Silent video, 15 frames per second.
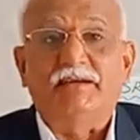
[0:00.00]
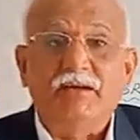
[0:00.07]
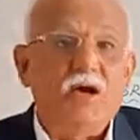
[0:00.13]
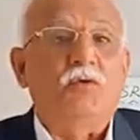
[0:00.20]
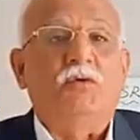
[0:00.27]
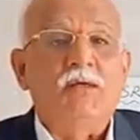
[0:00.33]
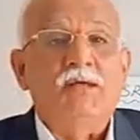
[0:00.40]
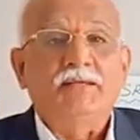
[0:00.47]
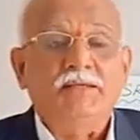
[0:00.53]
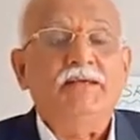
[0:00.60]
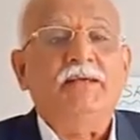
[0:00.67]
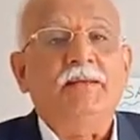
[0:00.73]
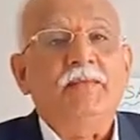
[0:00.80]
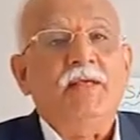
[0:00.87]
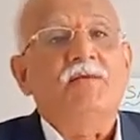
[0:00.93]
Now,
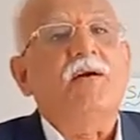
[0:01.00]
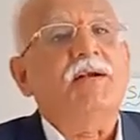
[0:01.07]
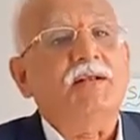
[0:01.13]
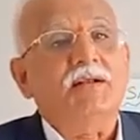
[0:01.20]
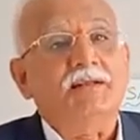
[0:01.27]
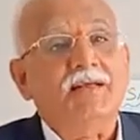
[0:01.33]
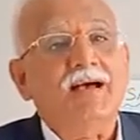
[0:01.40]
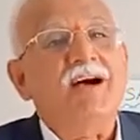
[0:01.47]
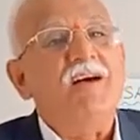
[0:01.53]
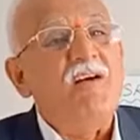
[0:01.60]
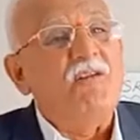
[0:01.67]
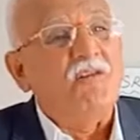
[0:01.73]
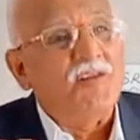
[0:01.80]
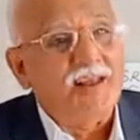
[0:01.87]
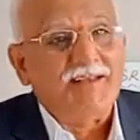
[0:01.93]
see what are the
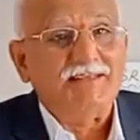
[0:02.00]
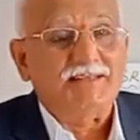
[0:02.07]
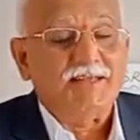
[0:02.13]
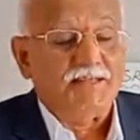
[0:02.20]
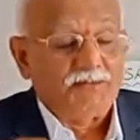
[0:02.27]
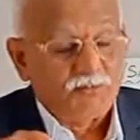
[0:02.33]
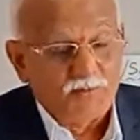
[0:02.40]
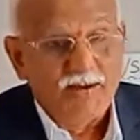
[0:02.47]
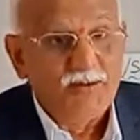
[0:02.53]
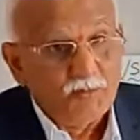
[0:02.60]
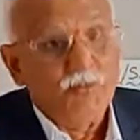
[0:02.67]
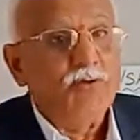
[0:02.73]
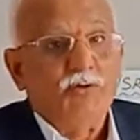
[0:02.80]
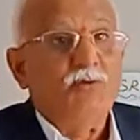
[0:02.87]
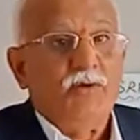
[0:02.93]
fluxes. Why we should